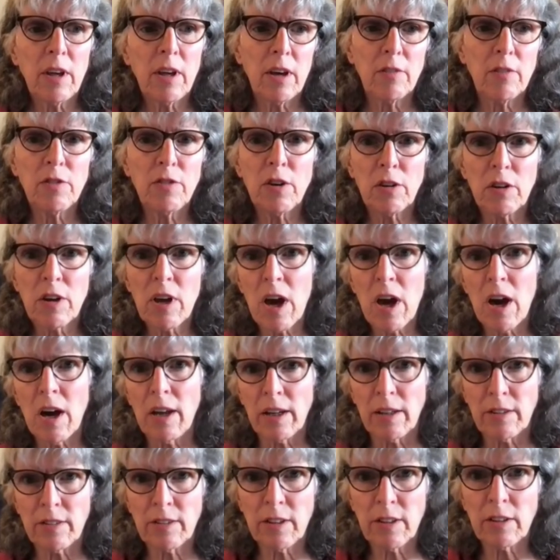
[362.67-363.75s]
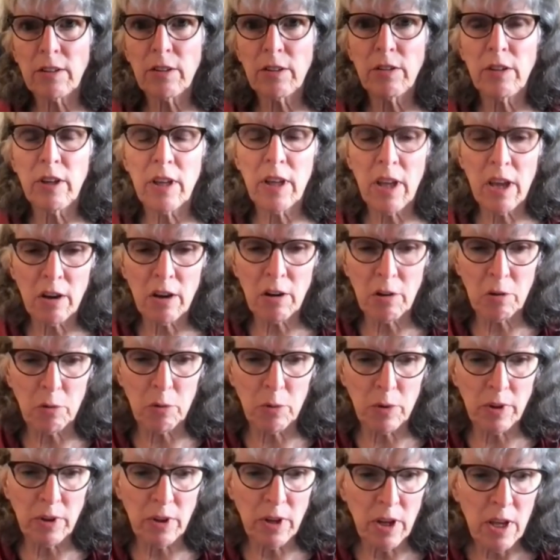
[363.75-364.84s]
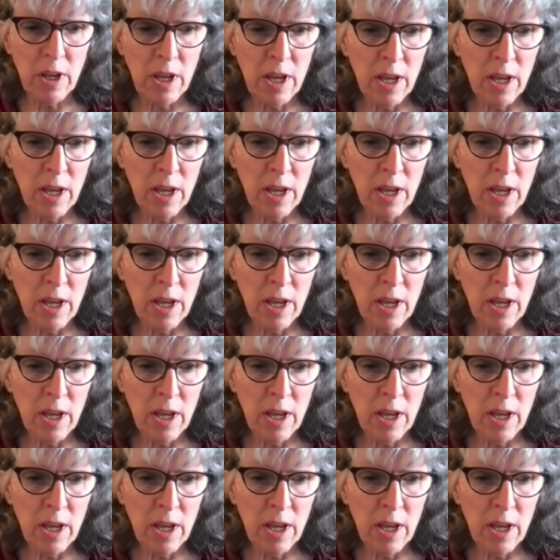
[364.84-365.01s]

of narcotics, including heroin.